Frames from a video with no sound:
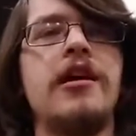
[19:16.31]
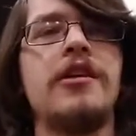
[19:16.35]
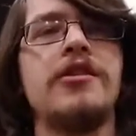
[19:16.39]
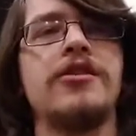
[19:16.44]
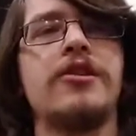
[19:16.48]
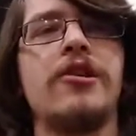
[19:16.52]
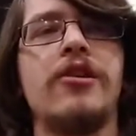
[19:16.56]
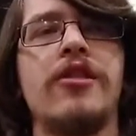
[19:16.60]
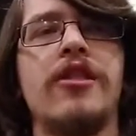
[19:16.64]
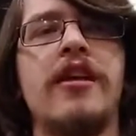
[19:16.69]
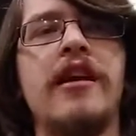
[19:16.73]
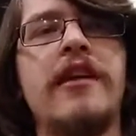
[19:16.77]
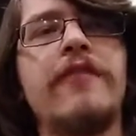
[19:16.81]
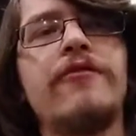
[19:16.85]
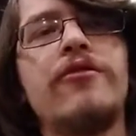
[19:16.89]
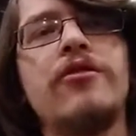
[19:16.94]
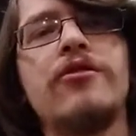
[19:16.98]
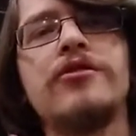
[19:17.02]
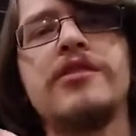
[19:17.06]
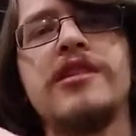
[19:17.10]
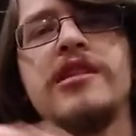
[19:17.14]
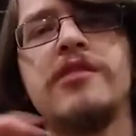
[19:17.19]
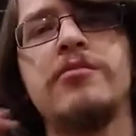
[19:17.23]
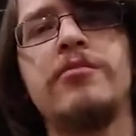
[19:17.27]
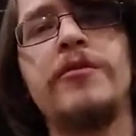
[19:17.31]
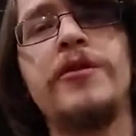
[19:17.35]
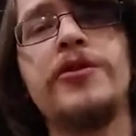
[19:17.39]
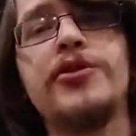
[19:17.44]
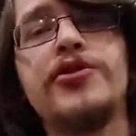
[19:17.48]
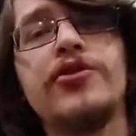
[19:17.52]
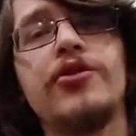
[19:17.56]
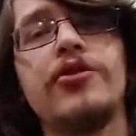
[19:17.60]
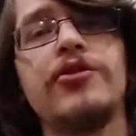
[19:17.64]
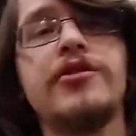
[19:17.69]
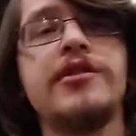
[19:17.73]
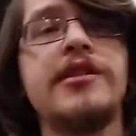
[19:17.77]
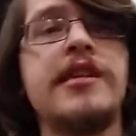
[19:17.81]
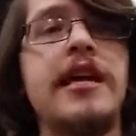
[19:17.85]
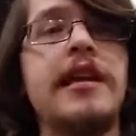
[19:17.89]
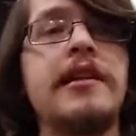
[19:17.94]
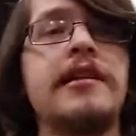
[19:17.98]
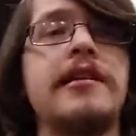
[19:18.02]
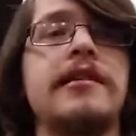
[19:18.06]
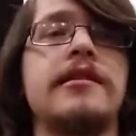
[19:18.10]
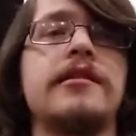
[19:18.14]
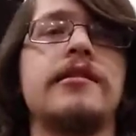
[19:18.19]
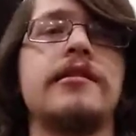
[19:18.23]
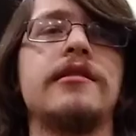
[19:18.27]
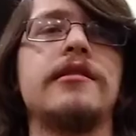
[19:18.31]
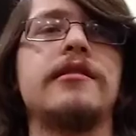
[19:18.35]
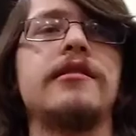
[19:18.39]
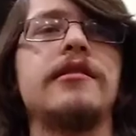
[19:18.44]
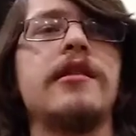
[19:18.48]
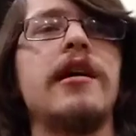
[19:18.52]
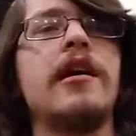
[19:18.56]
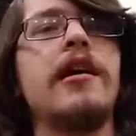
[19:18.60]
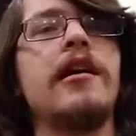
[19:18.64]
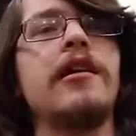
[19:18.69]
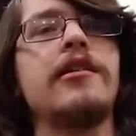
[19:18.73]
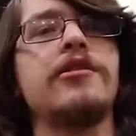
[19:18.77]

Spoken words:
So think of those as musical sentences.